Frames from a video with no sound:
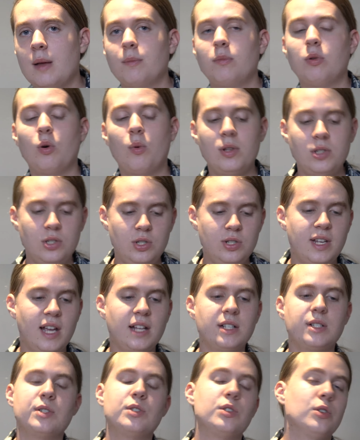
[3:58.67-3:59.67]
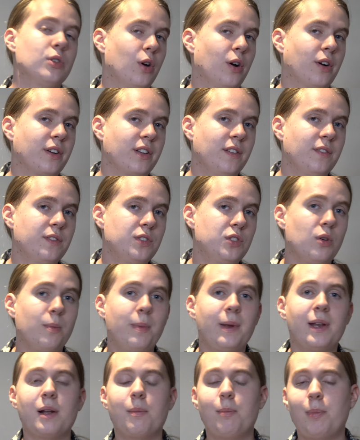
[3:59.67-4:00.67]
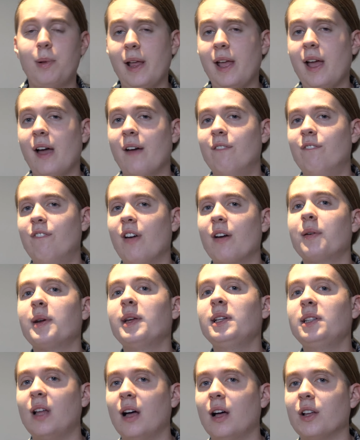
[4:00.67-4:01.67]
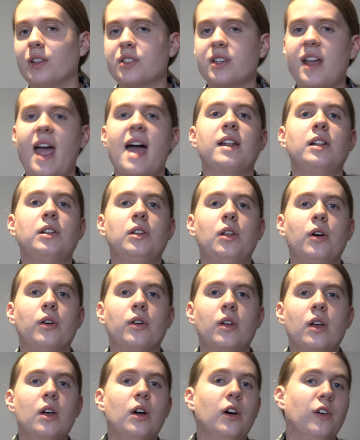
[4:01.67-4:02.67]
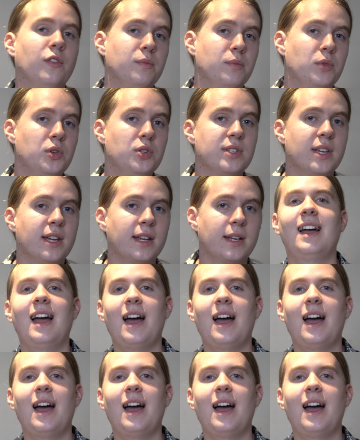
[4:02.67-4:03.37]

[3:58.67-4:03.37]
but once you get to 2 octaves, you'll be able to play a very large catalogue of music.